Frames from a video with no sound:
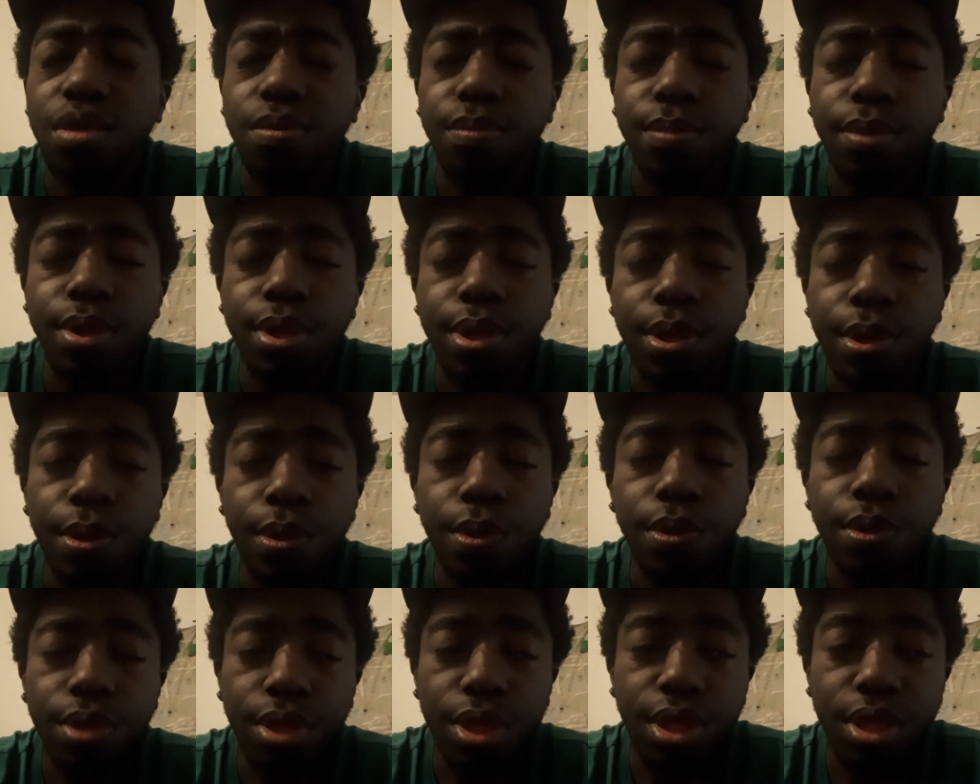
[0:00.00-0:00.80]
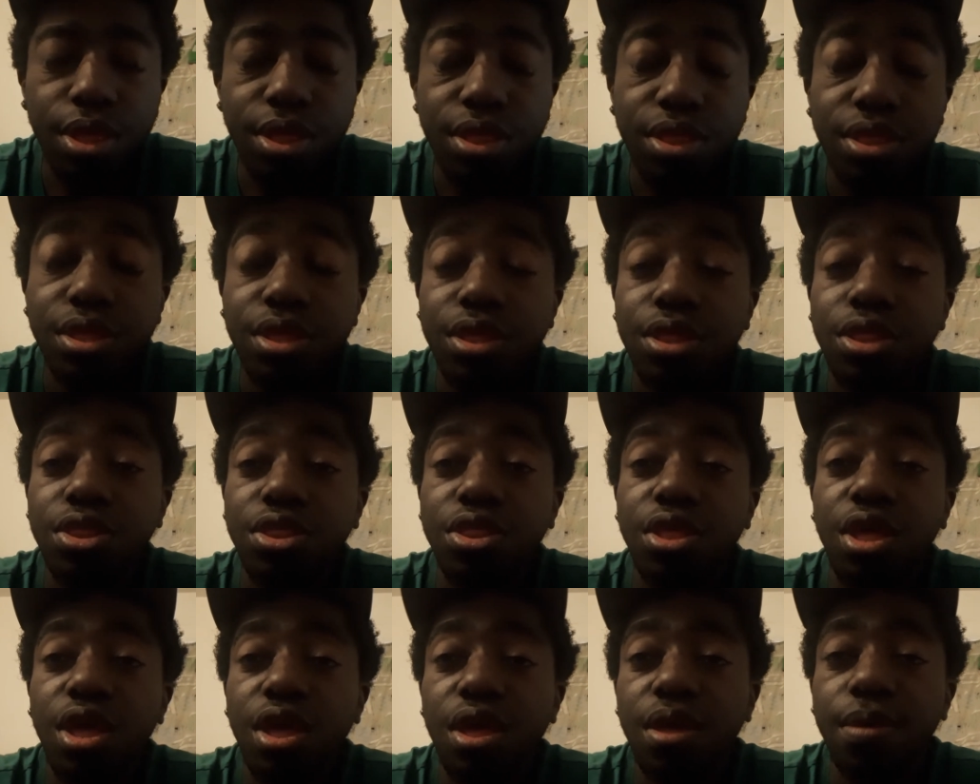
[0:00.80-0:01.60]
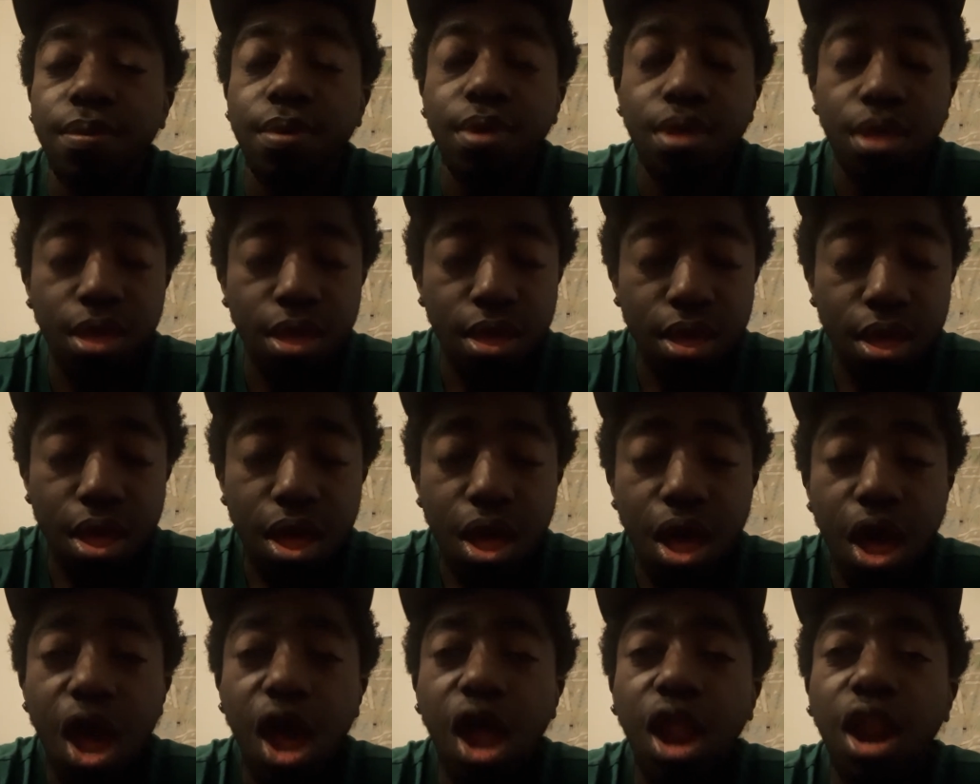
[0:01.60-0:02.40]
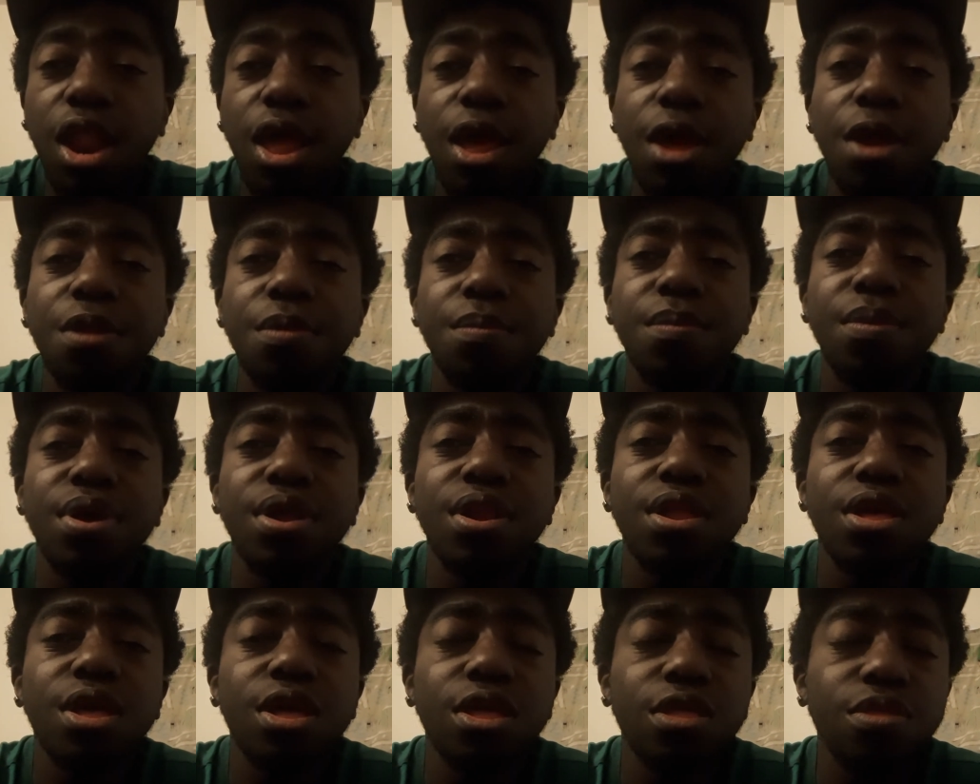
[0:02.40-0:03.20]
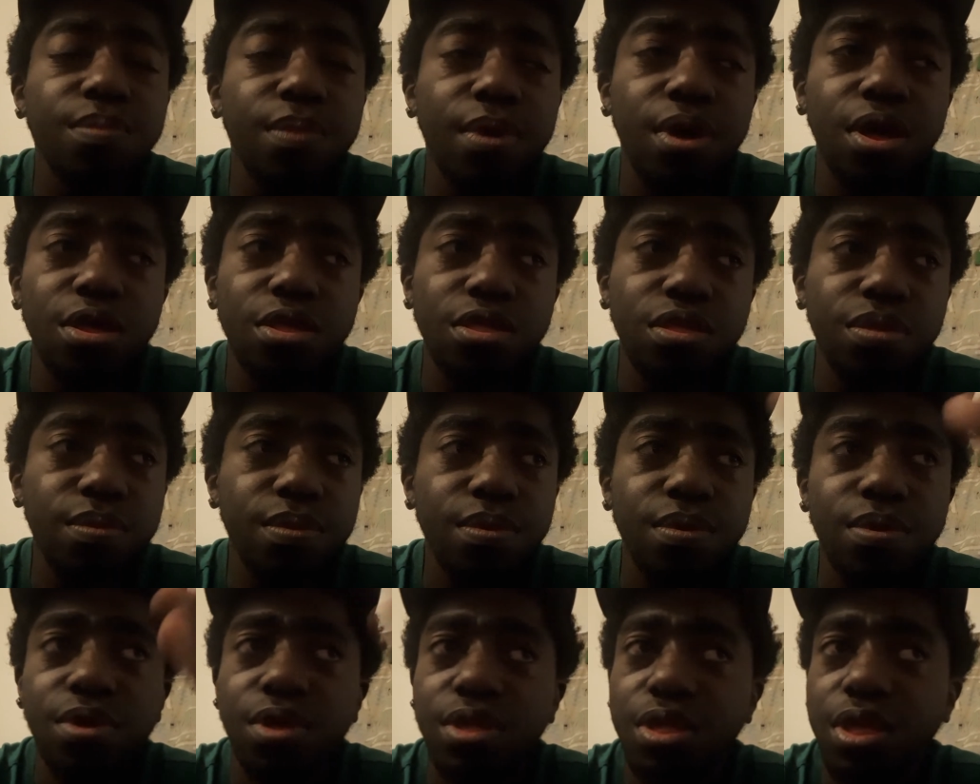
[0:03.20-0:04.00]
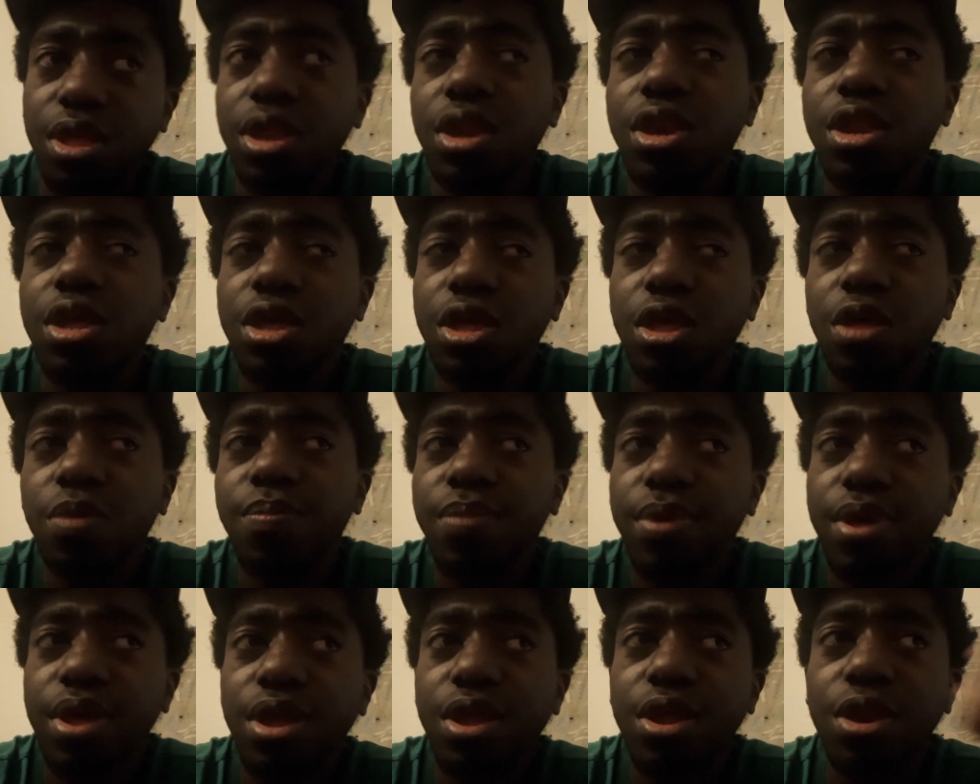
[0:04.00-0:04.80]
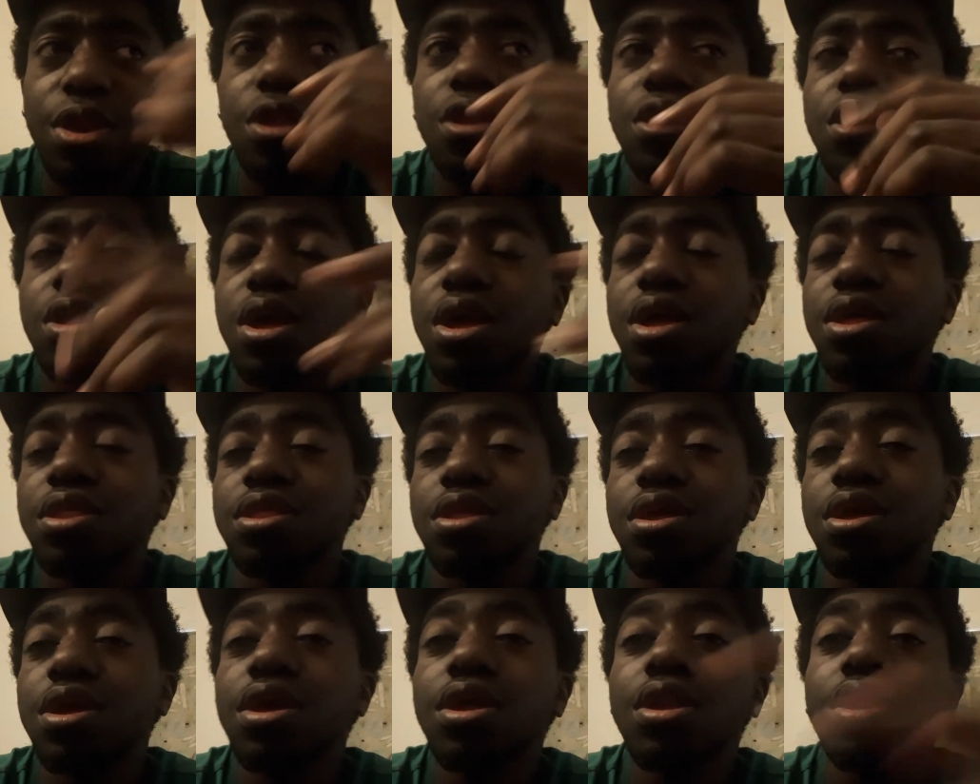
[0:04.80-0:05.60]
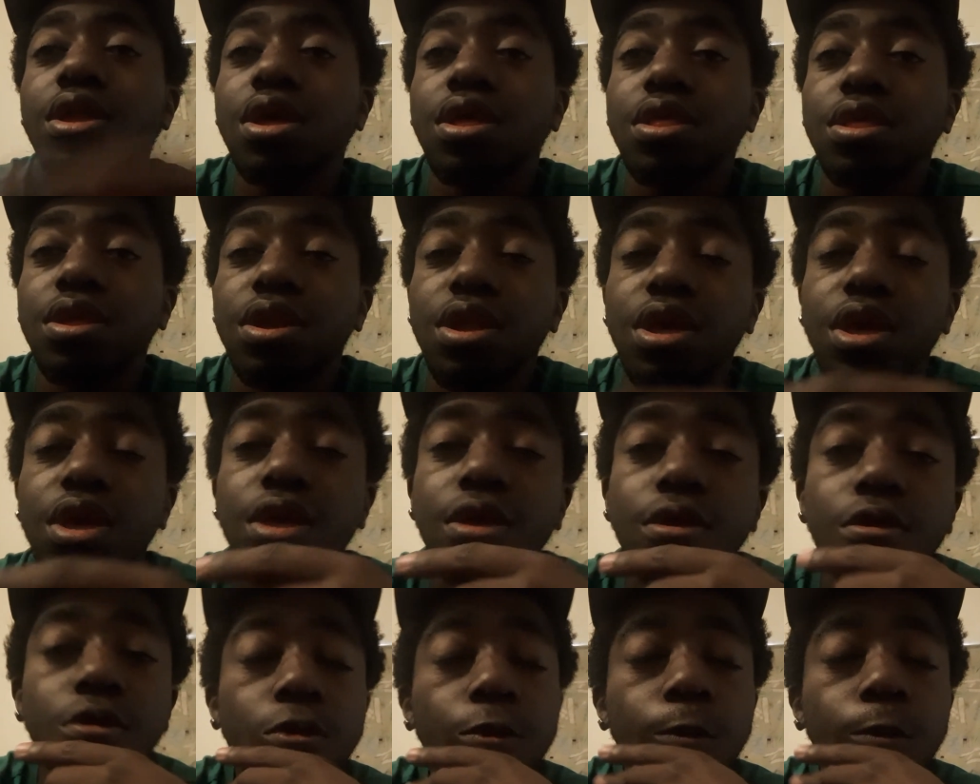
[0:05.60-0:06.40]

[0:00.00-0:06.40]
My goal is to save a lot of money as possible because I did get paid last night and the other day.